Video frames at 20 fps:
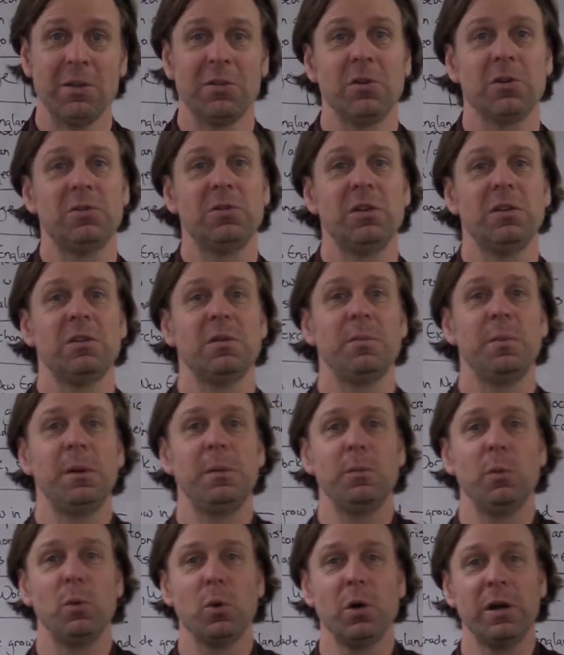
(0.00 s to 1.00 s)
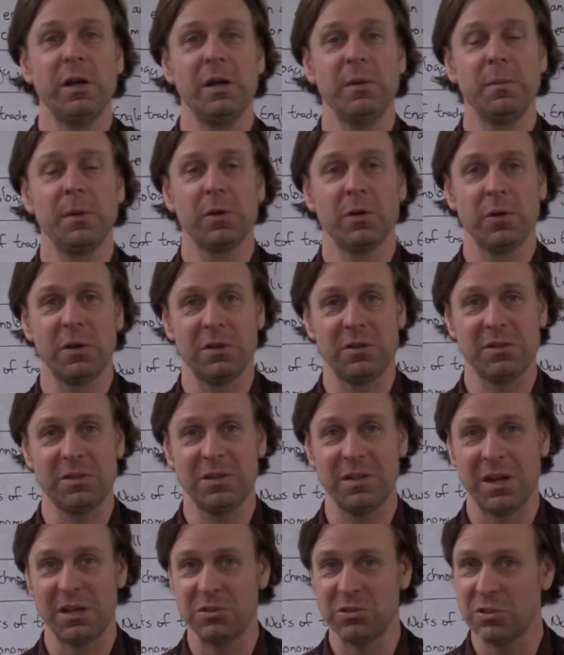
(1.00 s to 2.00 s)
There tend to be more immigrants,
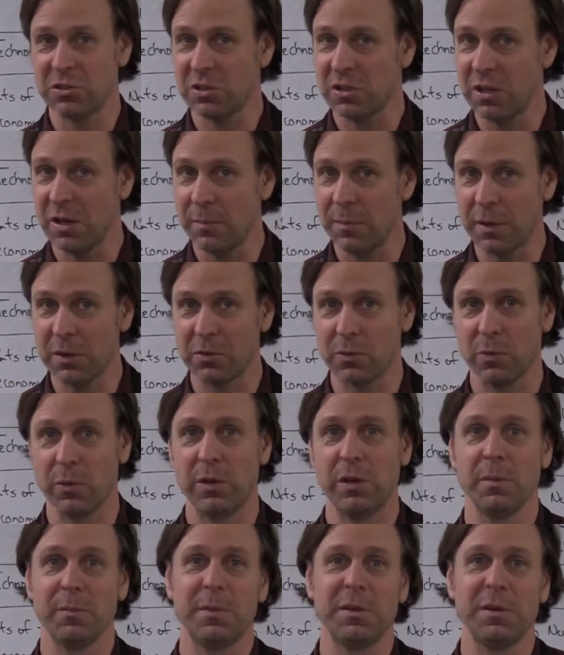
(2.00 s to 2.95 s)
not just coming through here,